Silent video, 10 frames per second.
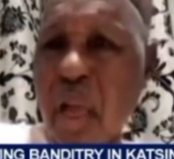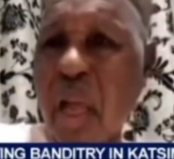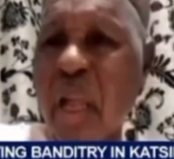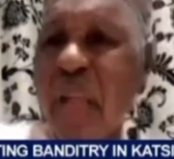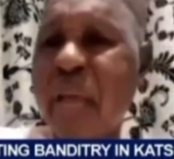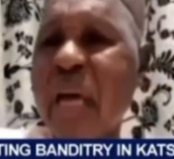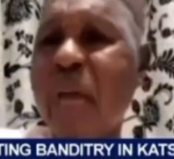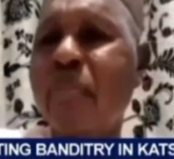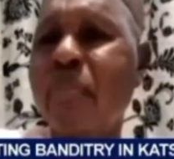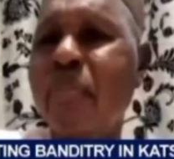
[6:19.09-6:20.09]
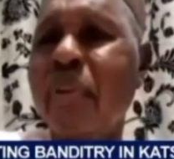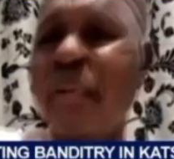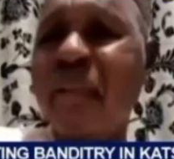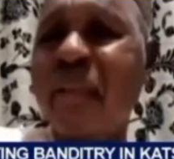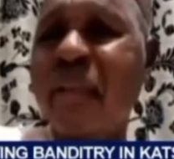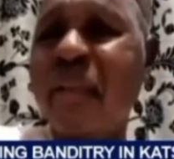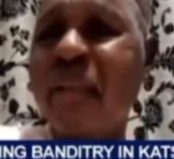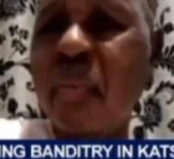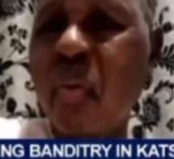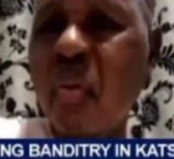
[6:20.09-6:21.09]
and that made them
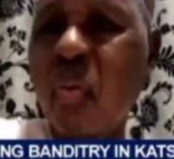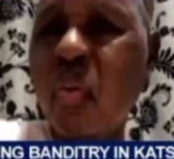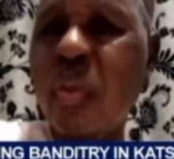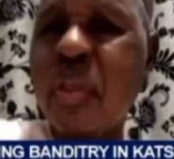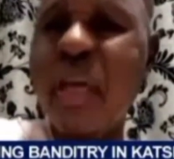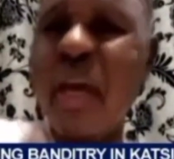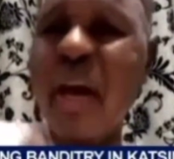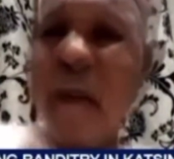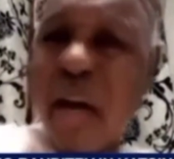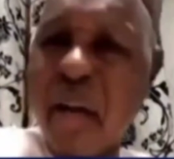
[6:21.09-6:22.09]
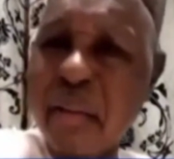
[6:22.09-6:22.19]
what they are.